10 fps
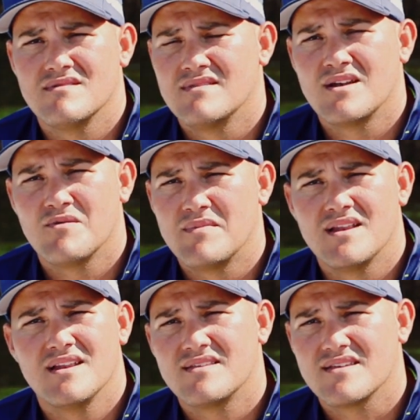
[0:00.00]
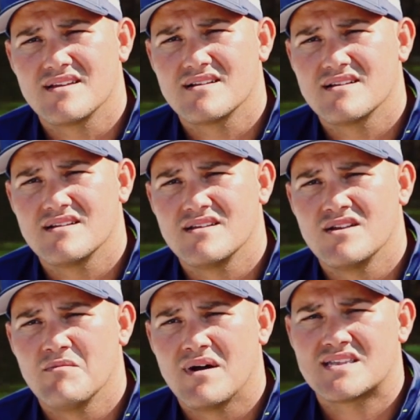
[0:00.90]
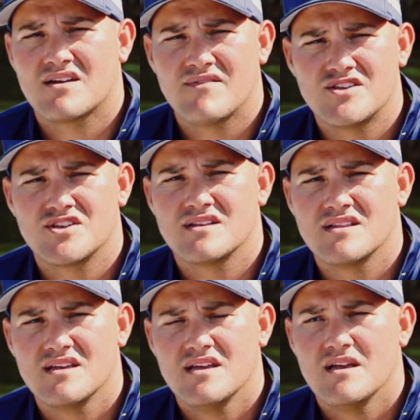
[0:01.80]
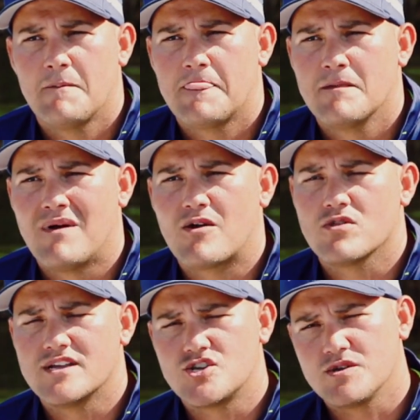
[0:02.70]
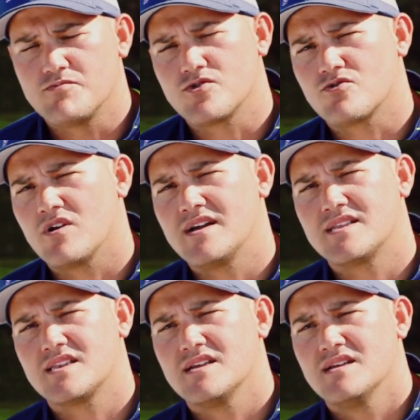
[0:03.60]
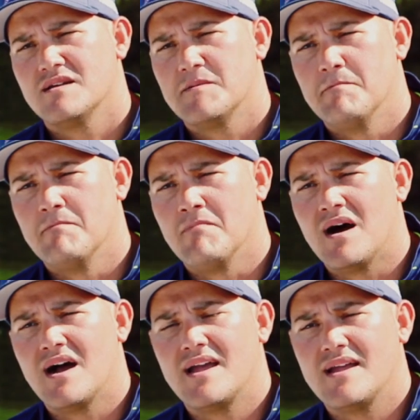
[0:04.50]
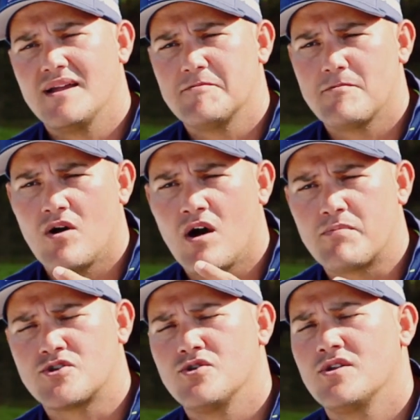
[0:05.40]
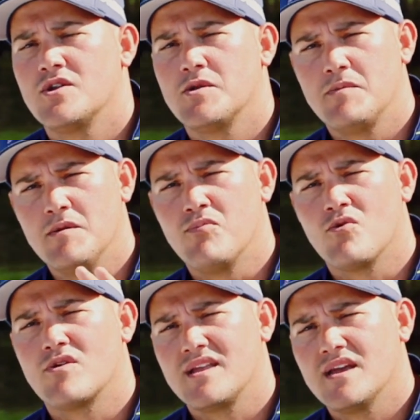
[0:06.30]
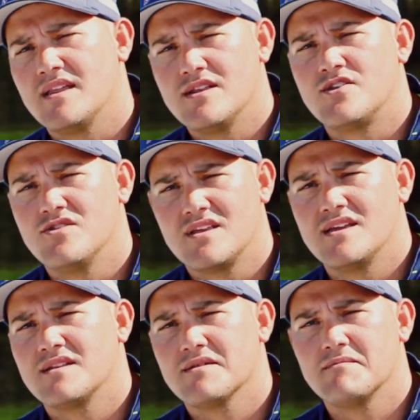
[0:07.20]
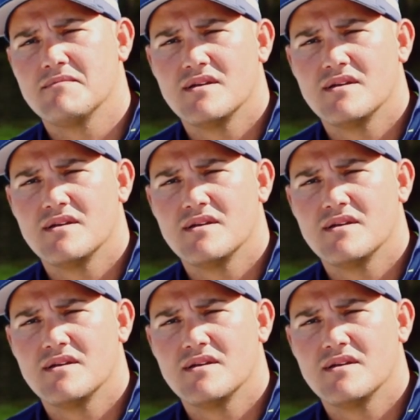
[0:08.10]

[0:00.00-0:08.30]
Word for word: They don't mean anything. You know, my salvation, my relationship with Christ, my opportunity to be born again into the kingdom